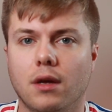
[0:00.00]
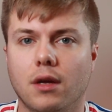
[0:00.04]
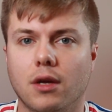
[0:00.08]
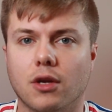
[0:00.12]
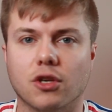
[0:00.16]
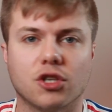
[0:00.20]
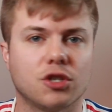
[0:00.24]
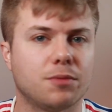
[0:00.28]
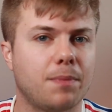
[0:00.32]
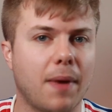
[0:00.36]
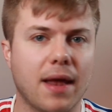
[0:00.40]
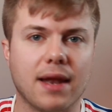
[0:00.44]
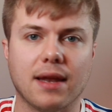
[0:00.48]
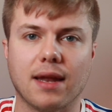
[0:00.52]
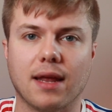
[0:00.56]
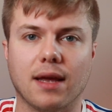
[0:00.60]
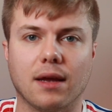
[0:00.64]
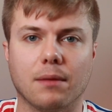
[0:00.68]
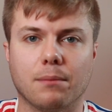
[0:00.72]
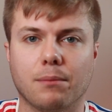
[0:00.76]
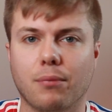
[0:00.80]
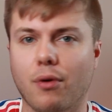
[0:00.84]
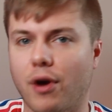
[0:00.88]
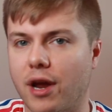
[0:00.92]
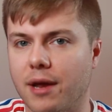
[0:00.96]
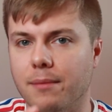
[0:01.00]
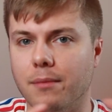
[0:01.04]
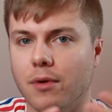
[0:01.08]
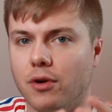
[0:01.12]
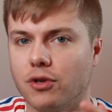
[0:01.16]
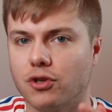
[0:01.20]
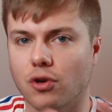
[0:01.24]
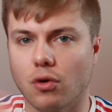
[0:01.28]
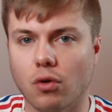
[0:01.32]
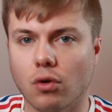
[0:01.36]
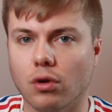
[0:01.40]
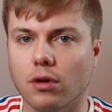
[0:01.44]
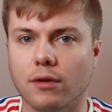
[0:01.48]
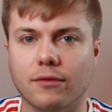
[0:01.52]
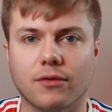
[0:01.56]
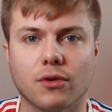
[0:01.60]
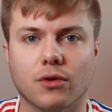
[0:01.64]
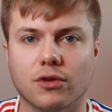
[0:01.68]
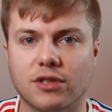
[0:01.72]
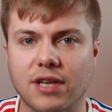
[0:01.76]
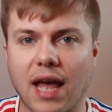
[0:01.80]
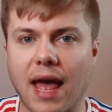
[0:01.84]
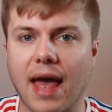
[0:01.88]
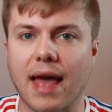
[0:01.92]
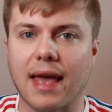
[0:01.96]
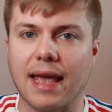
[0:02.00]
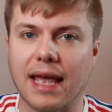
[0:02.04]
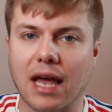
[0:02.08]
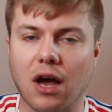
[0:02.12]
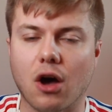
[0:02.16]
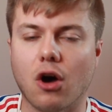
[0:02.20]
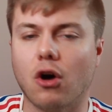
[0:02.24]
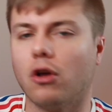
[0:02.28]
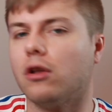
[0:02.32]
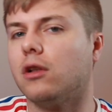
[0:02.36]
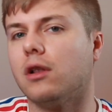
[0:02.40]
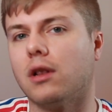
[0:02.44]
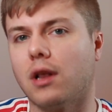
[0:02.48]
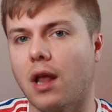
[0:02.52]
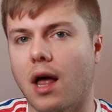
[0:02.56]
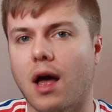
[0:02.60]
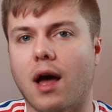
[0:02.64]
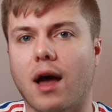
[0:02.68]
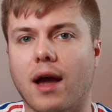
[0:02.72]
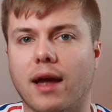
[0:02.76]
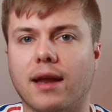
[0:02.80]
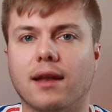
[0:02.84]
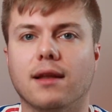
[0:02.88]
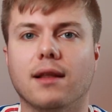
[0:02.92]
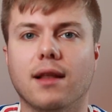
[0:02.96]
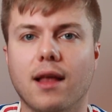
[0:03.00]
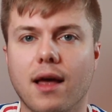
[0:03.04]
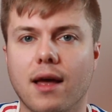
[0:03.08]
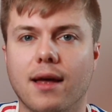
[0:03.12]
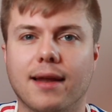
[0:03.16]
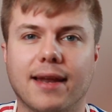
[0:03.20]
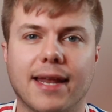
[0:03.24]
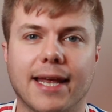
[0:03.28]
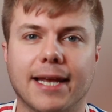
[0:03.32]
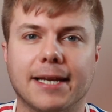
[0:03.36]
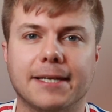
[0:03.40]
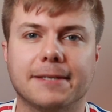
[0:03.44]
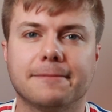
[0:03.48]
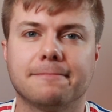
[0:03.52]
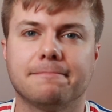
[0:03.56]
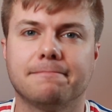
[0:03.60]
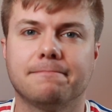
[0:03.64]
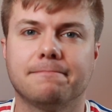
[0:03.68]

You're spending pretty much all of your day online learning.